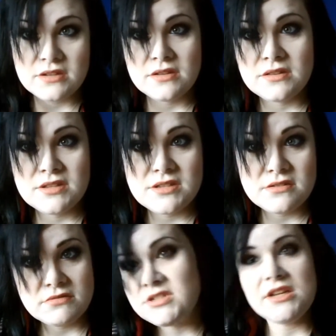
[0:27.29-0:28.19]
This is
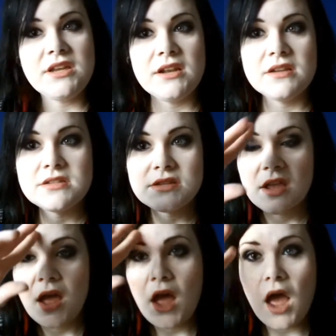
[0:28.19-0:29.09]
ridiculous.
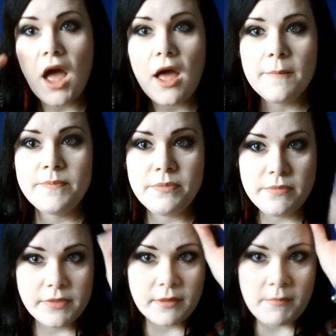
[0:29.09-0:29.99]

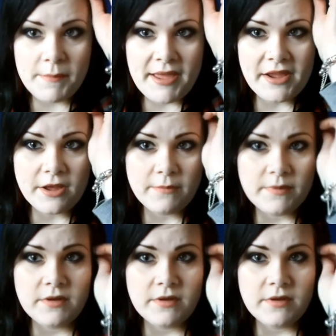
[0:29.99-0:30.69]
My makeup